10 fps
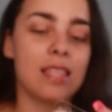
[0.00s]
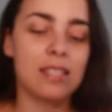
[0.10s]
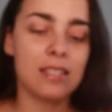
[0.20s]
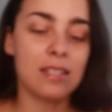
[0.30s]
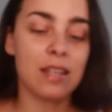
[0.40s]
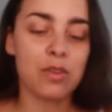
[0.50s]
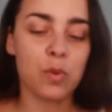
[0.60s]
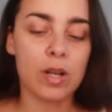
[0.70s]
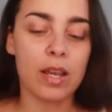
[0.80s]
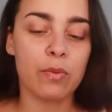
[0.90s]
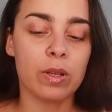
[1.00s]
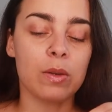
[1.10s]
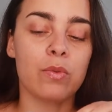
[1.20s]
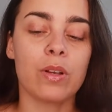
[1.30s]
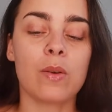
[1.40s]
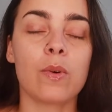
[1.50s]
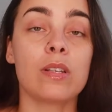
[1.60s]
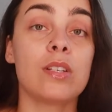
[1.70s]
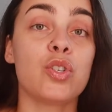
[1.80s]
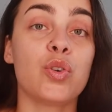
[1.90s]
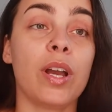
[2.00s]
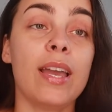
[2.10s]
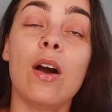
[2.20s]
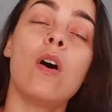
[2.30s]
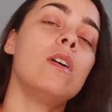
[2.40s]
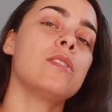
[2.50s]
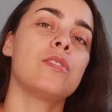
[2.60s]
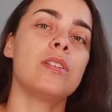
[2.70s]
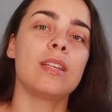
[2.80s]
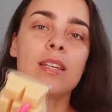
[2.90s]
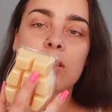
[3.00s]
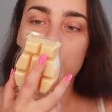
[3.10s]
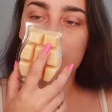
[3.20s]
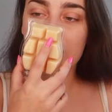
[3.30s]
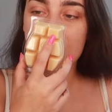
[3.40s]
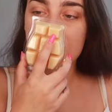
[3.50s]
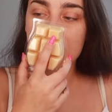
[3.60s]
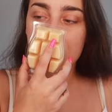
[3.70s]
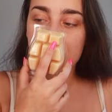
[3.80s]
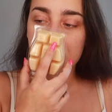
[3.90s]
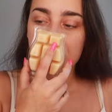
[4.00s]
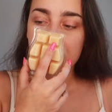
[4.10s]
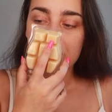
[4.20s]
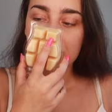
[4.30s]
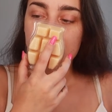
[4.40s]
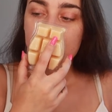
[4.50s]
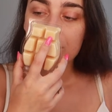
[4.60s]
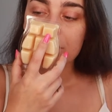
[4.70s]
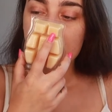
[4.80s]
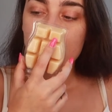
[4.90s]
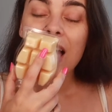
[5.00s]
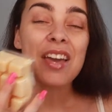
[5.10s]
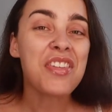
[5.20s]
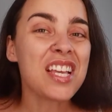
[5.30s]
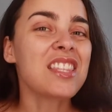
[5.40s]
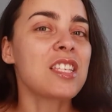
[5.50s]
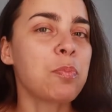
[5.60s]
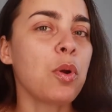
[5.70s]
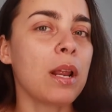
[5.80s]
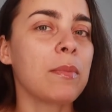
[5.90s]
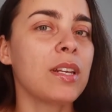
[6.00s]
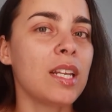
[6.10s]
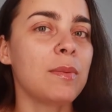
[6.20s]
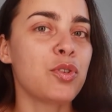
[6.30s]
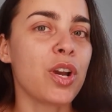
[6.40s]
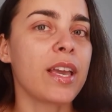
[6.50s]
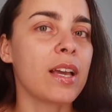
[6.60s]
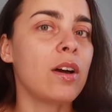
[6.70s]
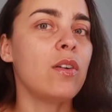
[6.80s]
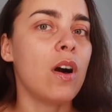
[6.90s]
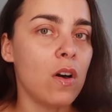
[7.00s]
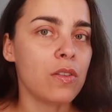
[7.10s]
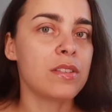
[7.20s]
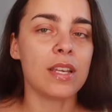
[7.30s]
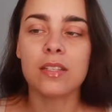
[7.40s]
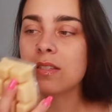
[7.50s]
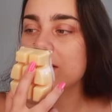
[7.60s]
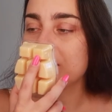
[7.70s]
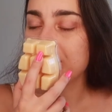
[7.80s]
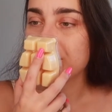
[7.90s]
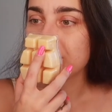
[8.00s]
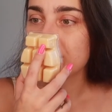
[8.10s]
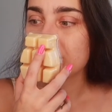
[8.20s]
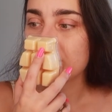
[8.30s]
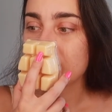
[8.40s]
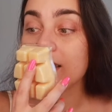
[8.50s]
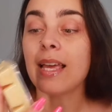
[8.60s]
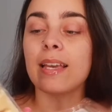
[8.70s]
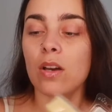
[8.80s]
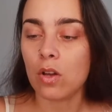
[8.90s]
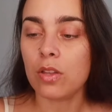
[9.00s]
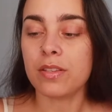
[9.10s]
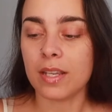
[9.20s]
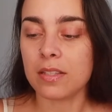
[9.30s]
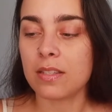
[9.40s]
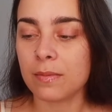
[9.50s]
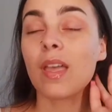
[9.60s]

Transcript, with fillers: This is another one I really, really wanted to try out. Also didn't get to try it last year. I think at this point I'm gonna end up trying out all the scents. Like all the scents.